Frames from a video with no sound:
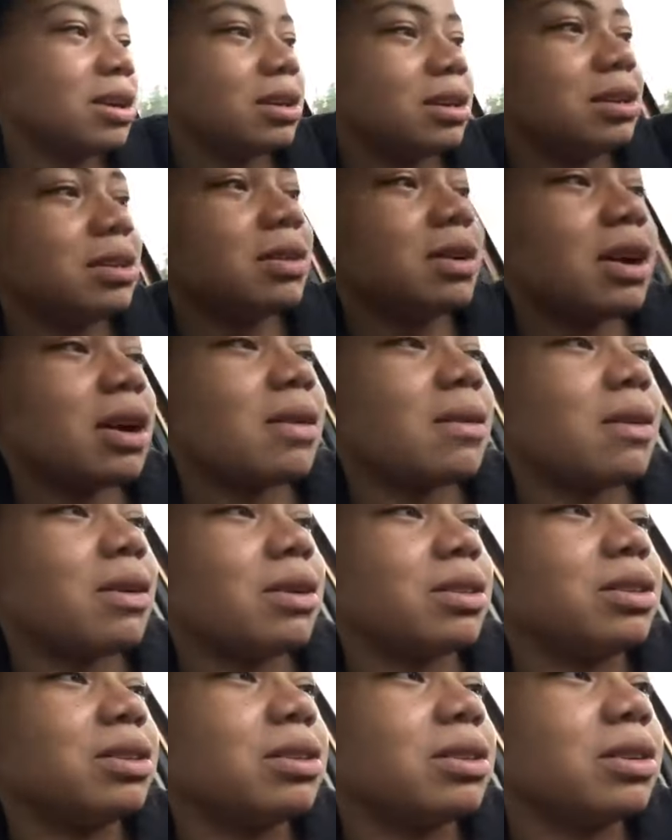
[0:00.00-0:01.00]
you know how
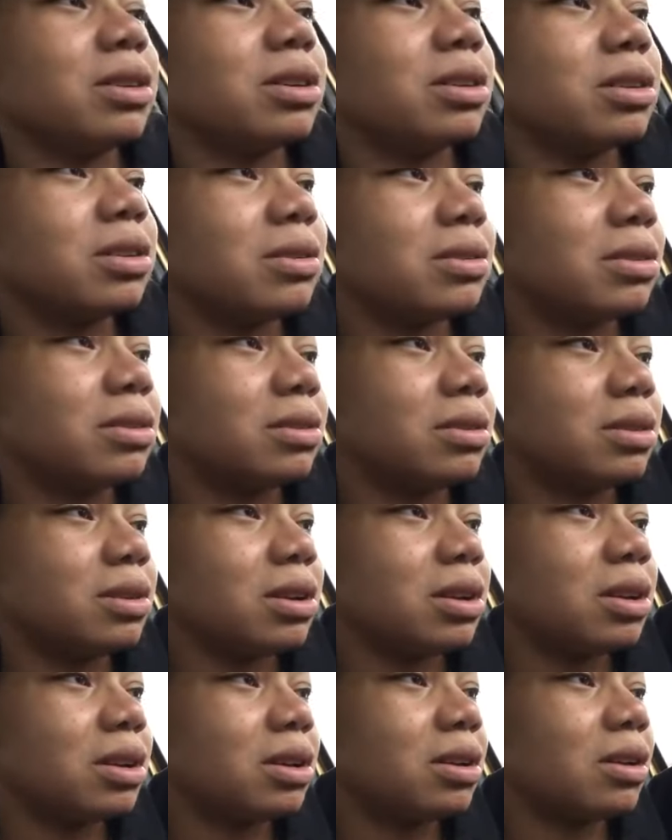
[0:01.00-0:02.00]
on your little
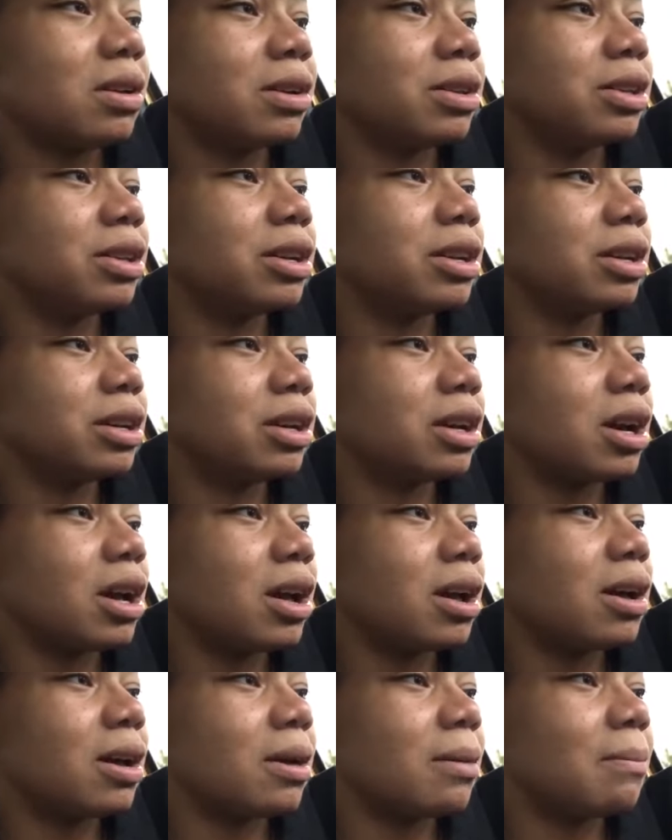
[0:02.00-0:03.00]
on your
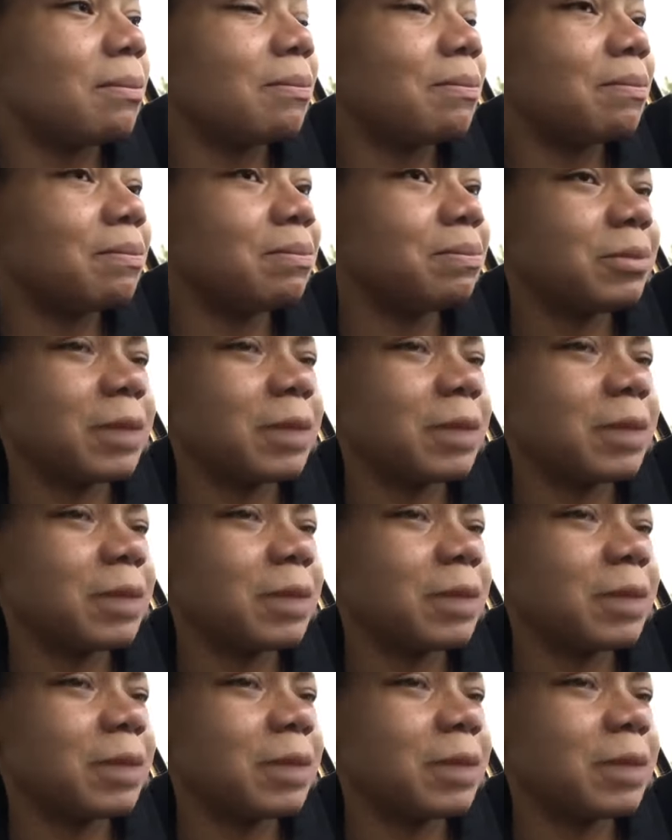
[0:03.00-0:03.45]
um